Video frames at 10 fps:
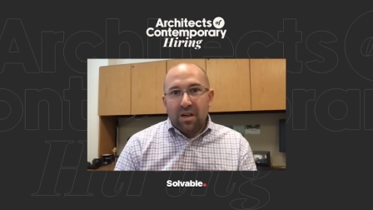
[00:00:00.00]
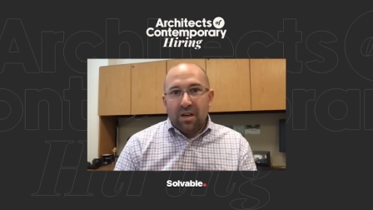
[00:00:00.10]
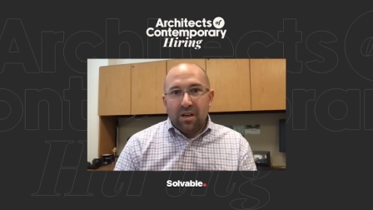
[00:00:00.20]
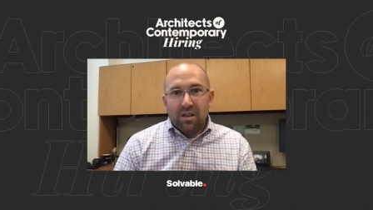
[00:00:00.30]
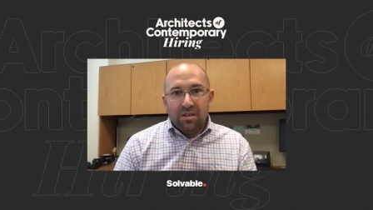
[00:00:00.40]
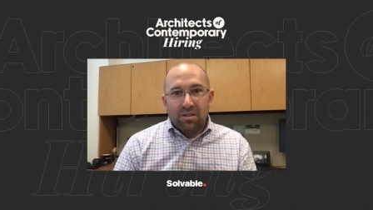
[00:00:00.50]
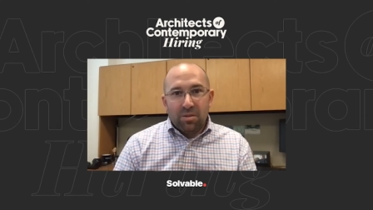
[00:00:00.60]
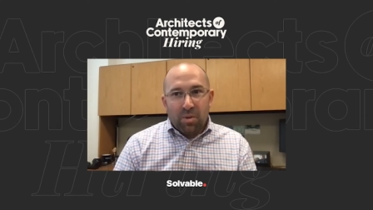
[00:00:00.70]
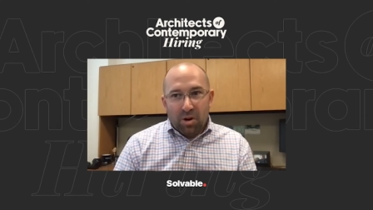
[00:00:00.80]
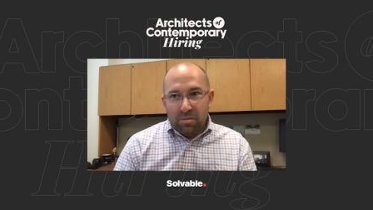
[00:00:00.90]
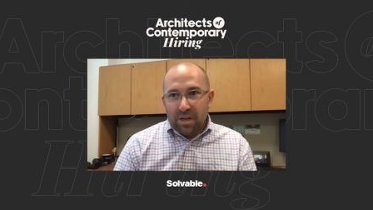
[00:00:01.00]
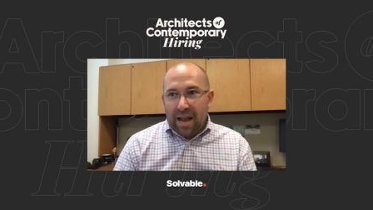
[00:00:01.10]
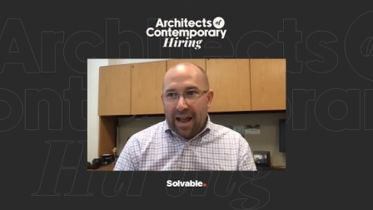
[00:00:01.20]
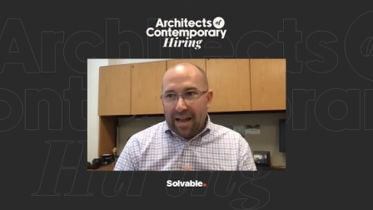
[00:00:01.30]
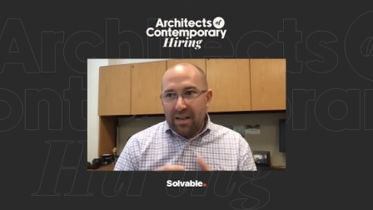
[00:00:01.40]
The department
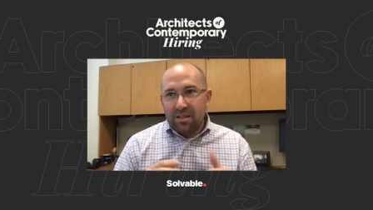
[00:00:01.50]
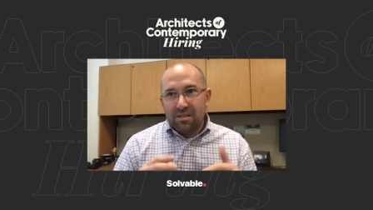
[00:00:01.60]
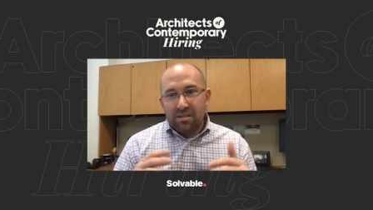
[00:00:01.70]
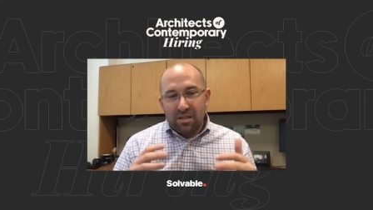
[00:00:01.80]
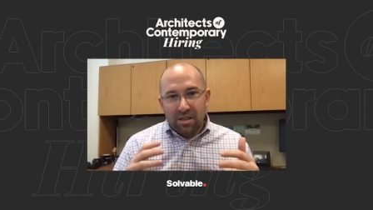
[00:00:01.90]
has